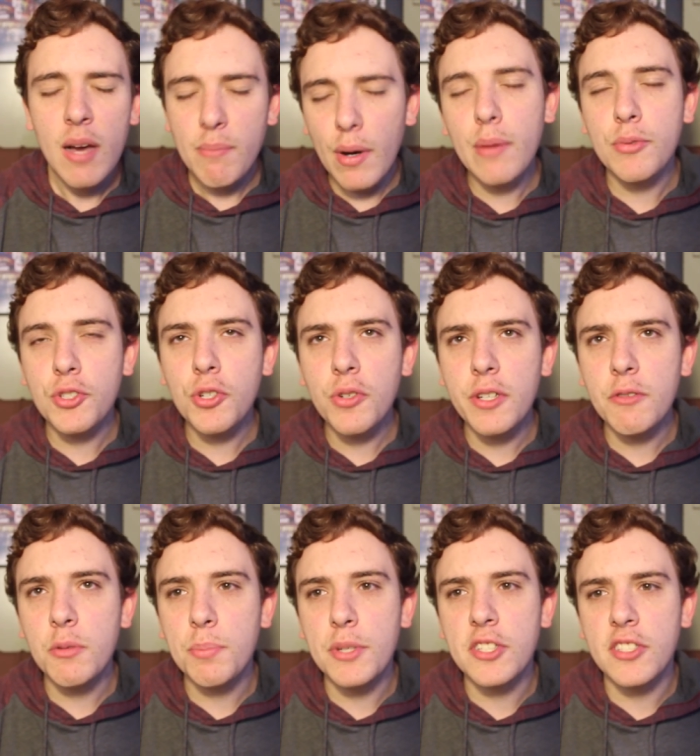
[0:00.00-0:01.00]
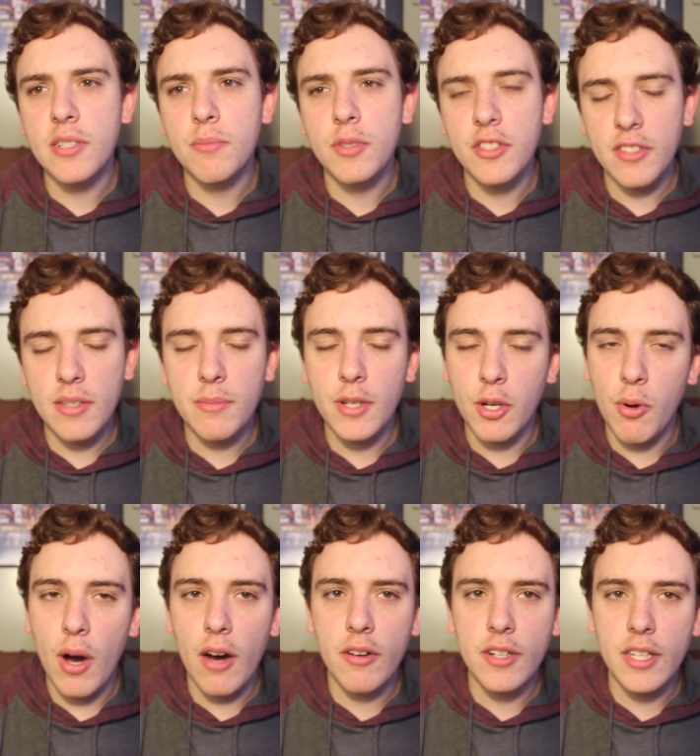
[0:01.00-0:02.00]
But I'm sure he would be some redeeming
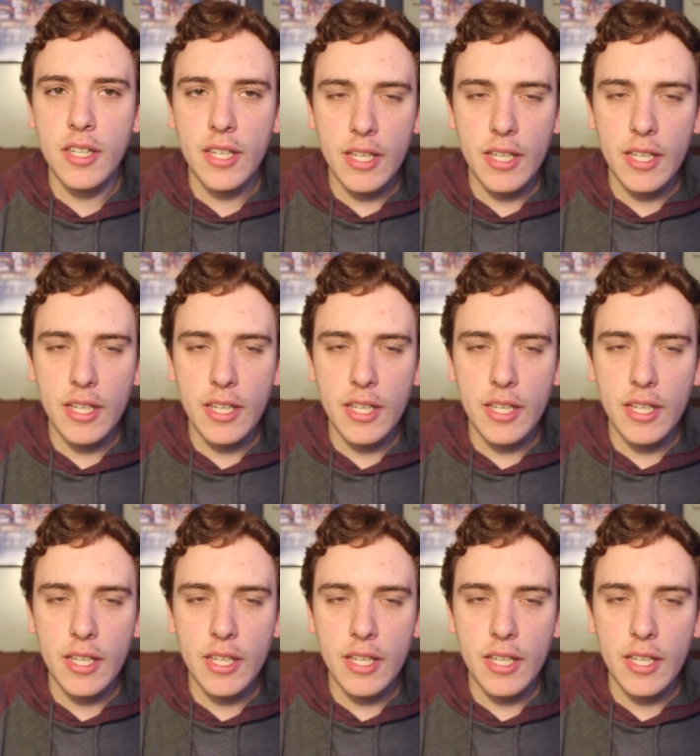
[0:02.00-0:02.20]
quality.